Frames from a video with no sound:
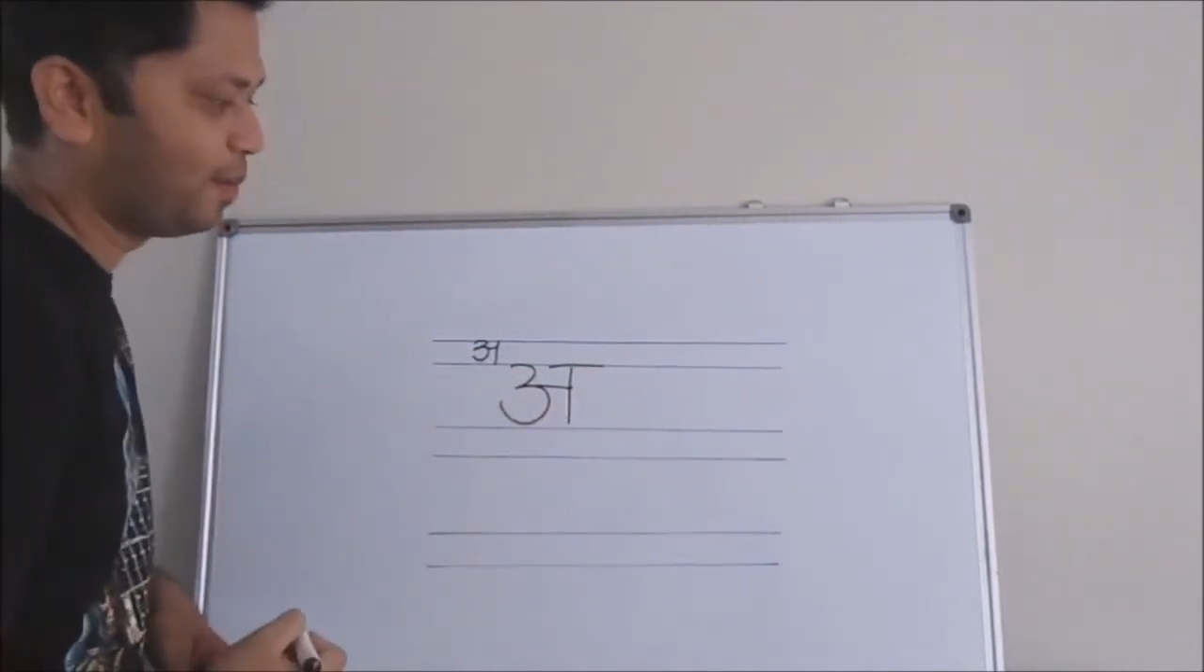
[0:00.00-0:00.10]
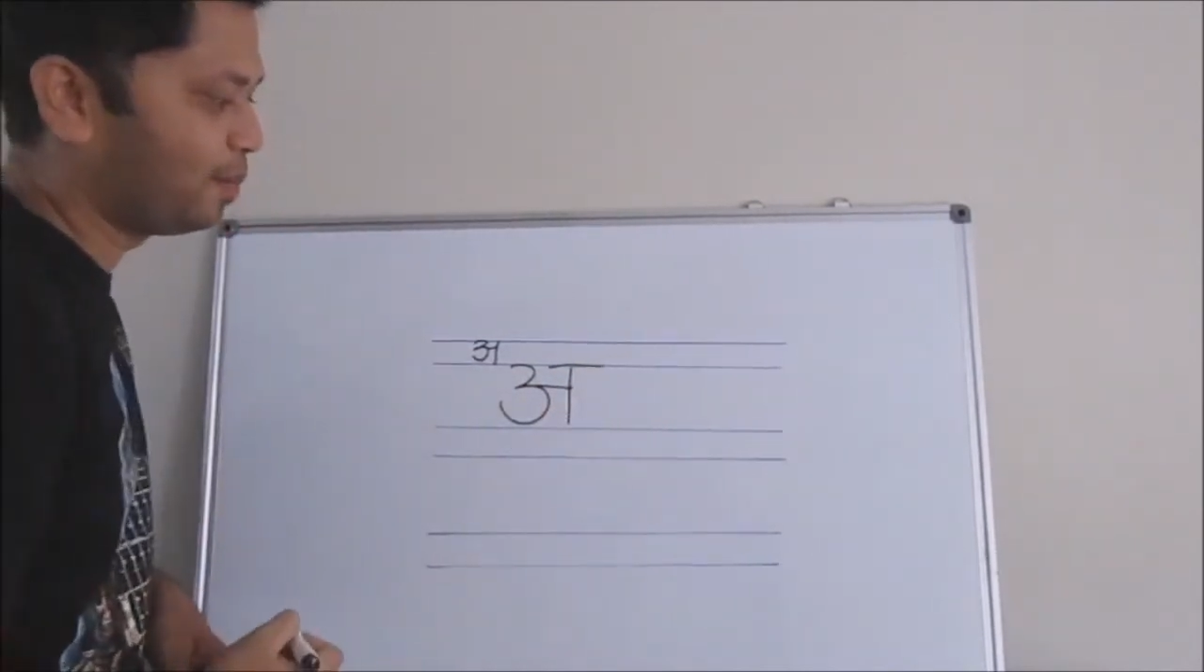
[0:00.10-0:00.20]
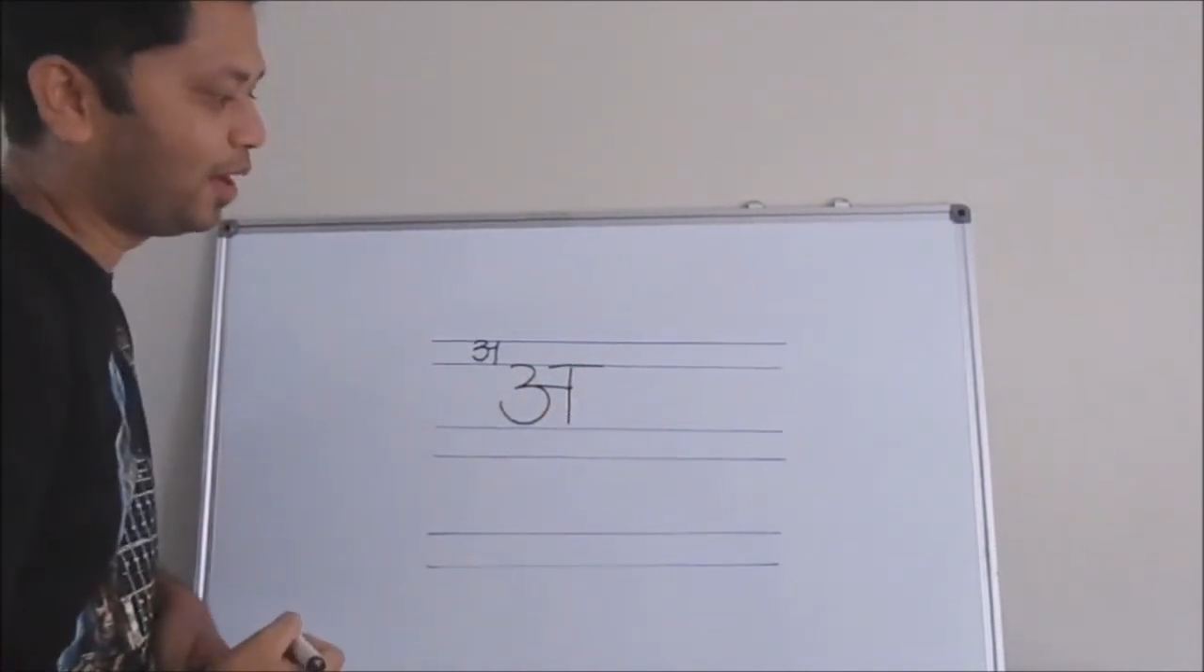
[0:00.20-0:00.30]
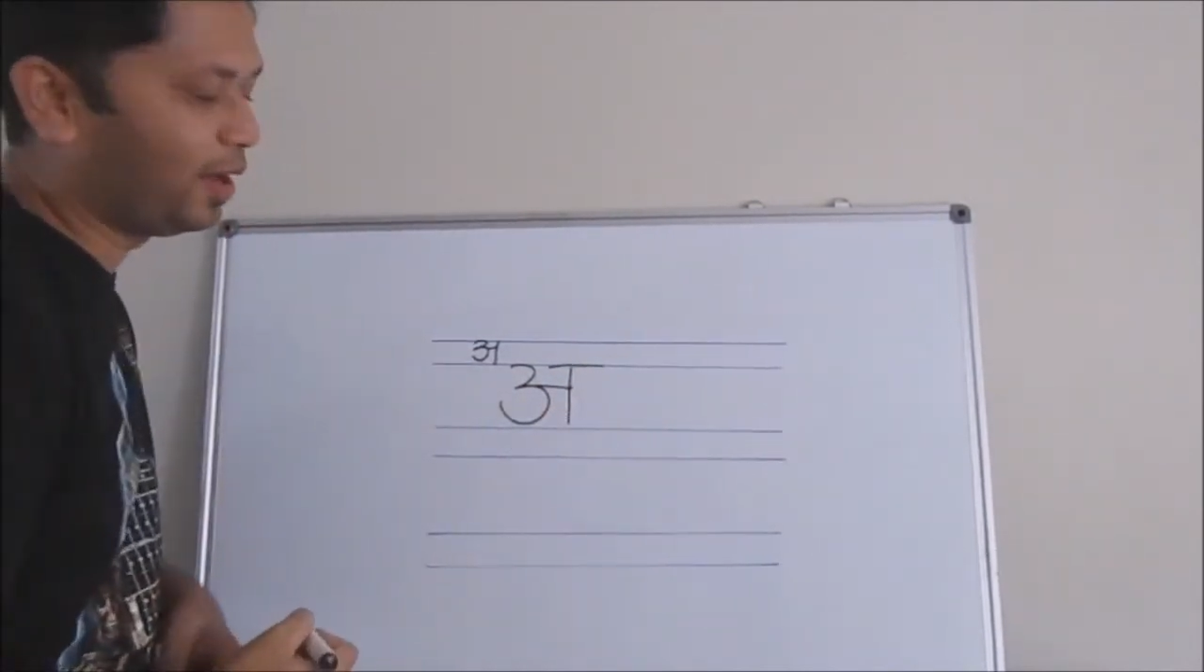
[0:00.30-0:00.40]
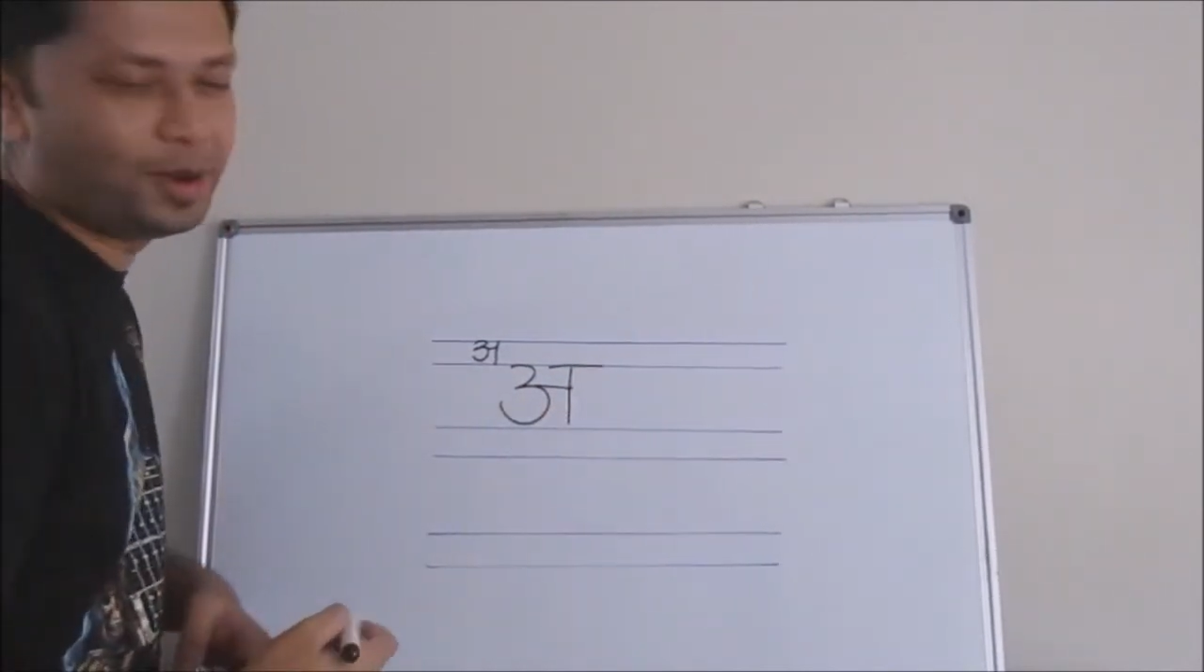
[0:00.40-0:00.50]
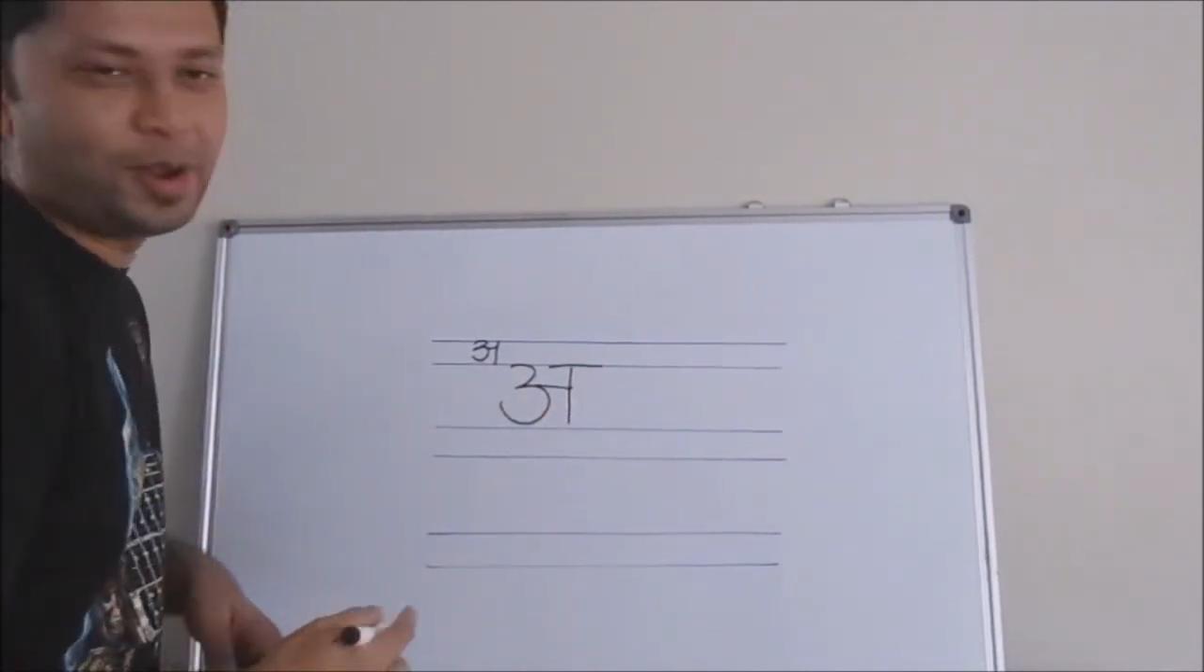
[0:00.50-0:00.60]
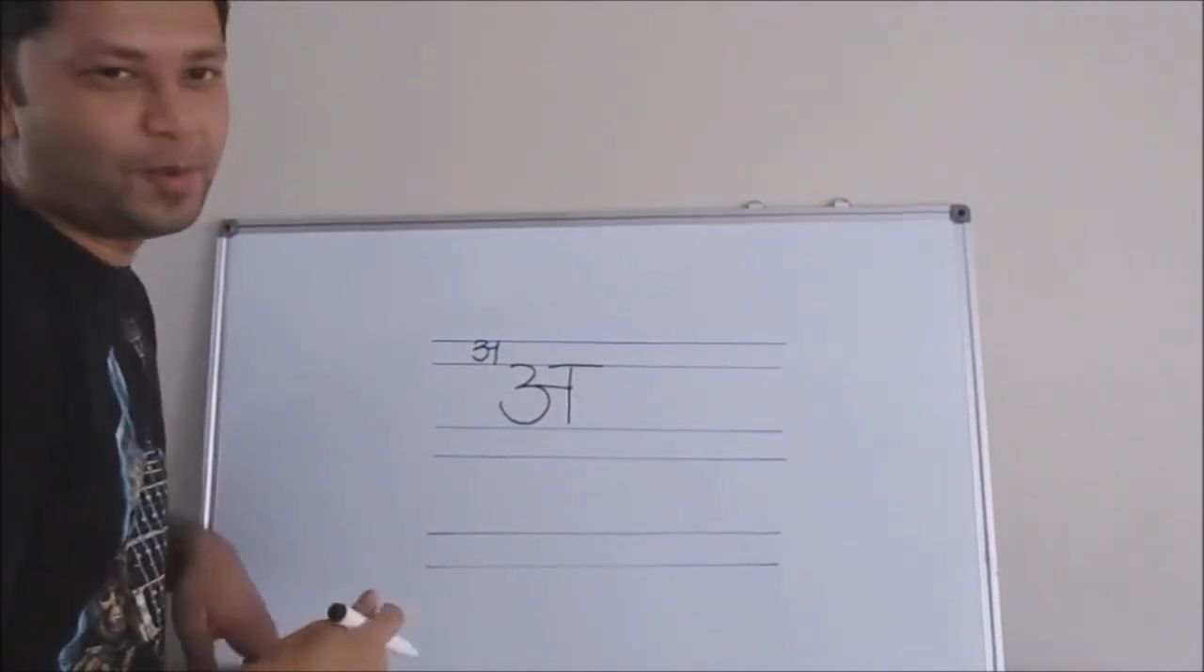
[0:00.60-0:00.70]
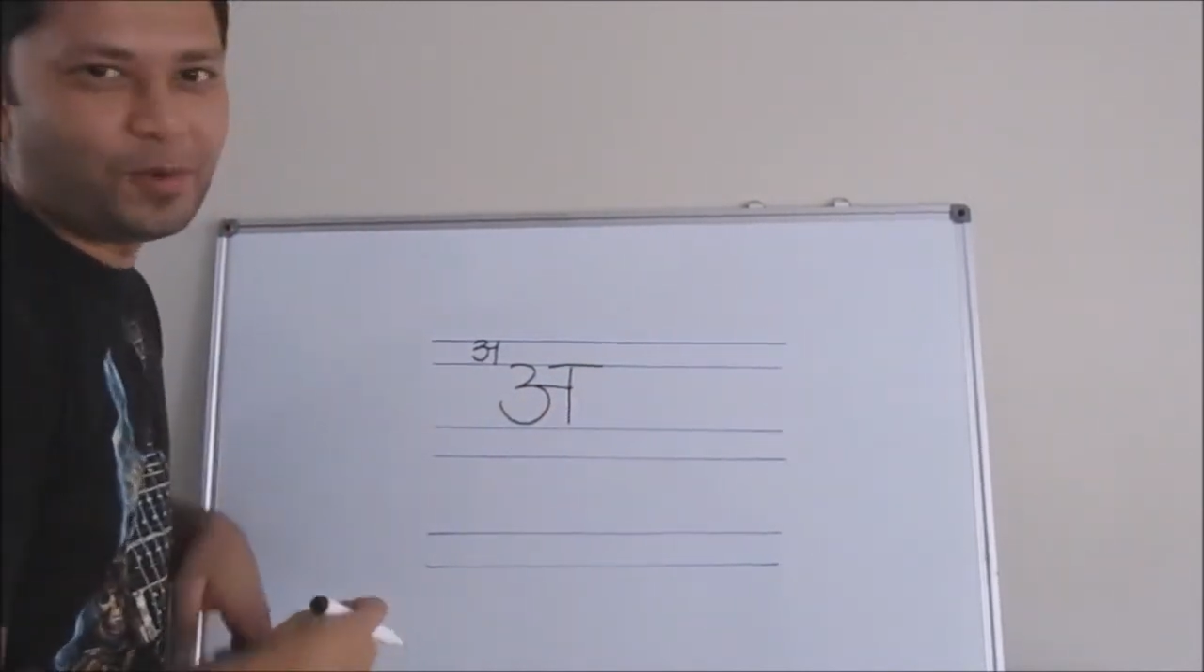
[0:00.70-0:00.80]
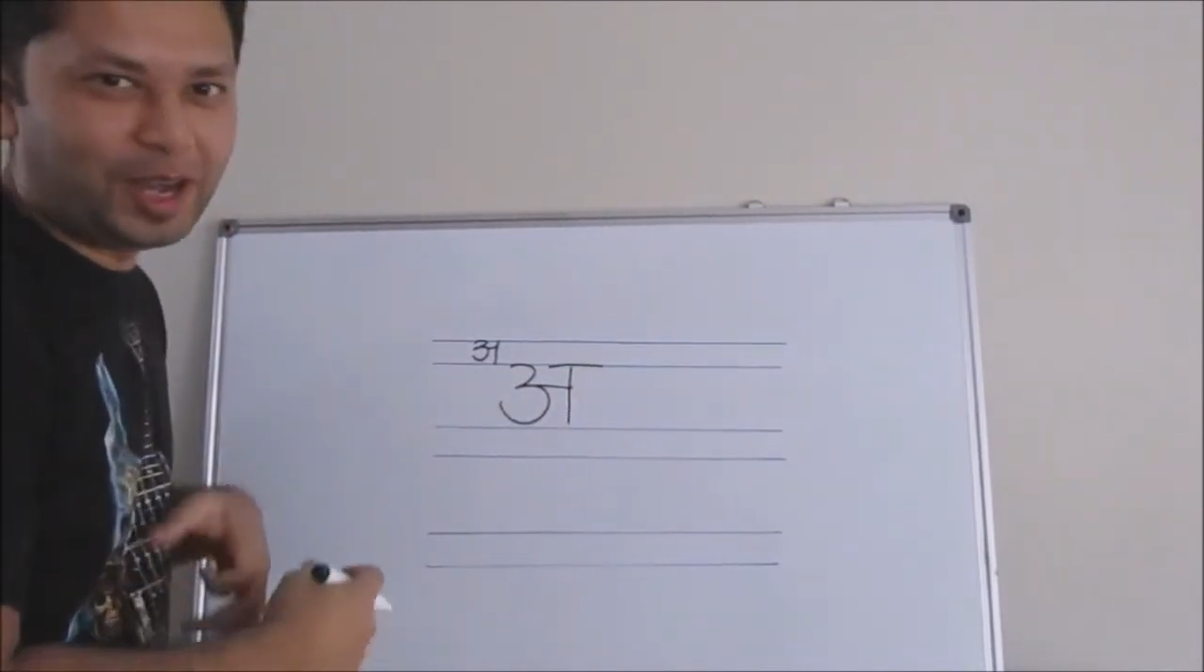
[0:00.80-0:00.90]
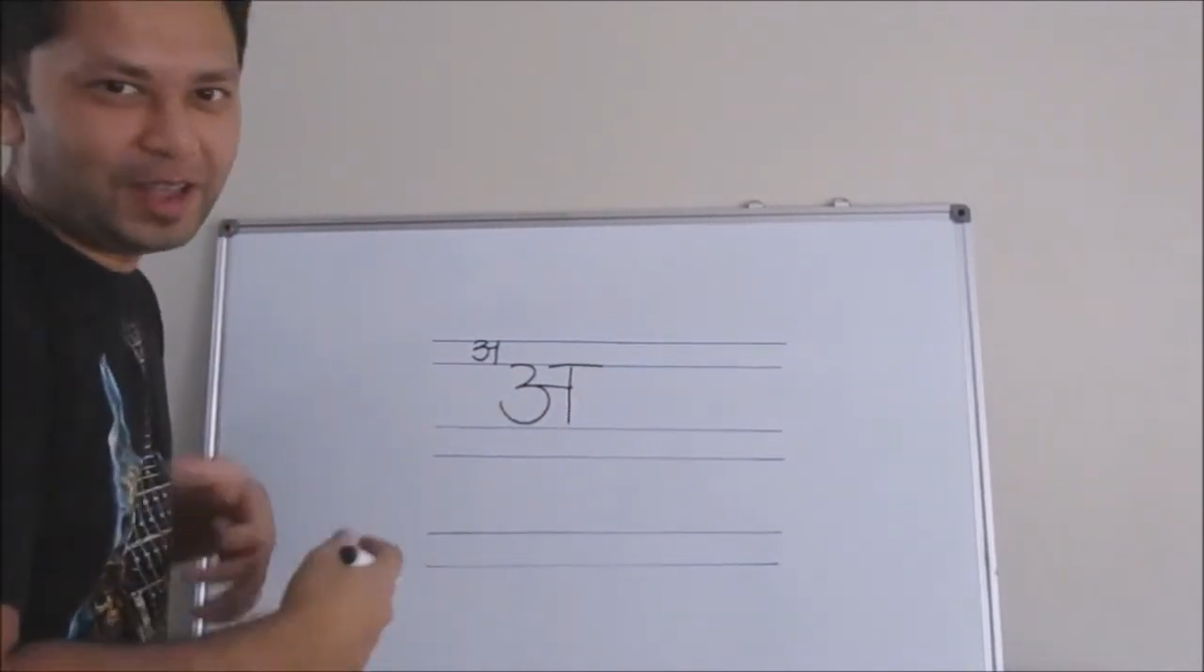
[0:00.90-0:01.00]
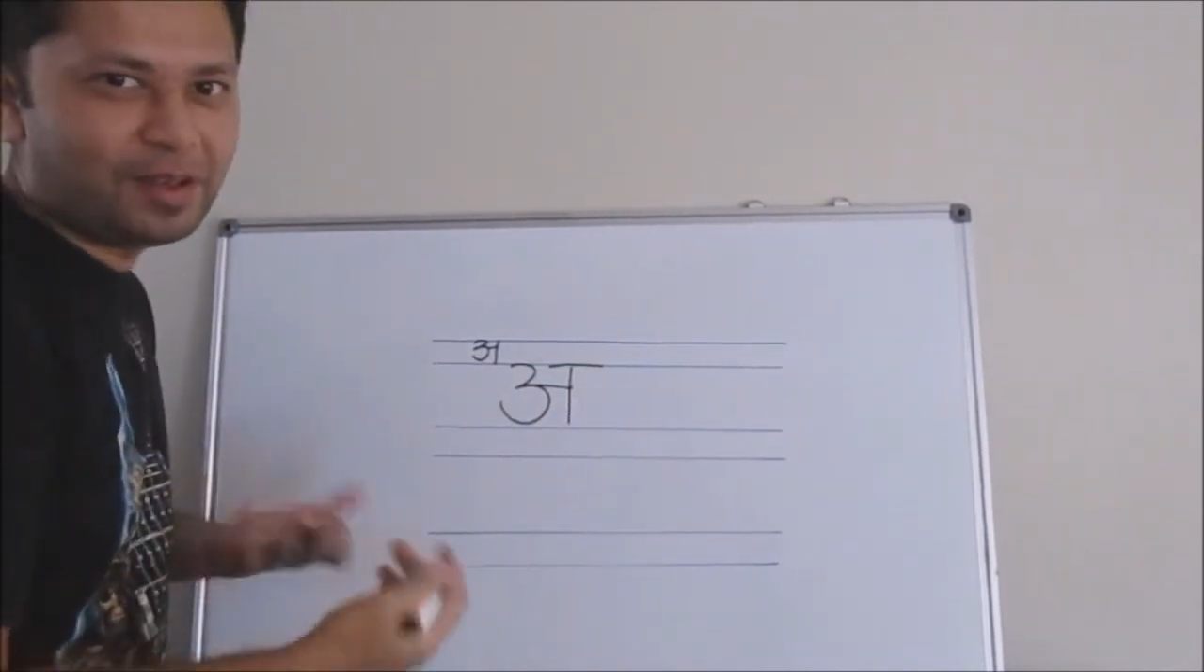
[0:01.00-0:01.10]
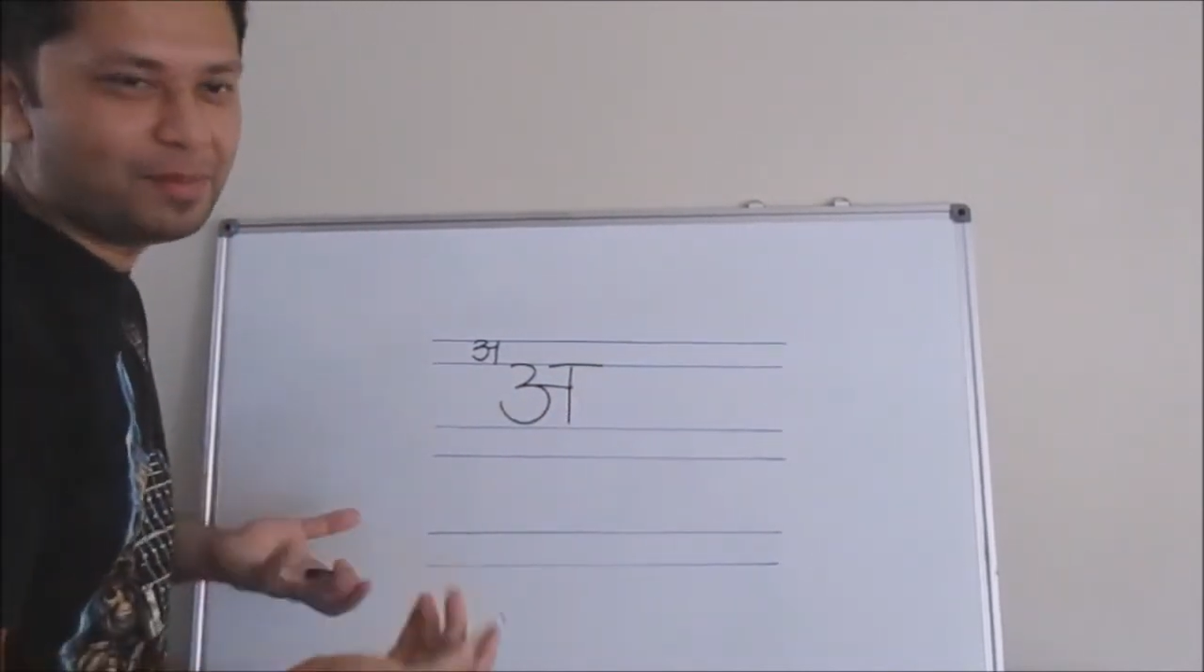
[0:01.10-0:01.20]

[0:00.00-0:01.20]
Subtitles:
but whatever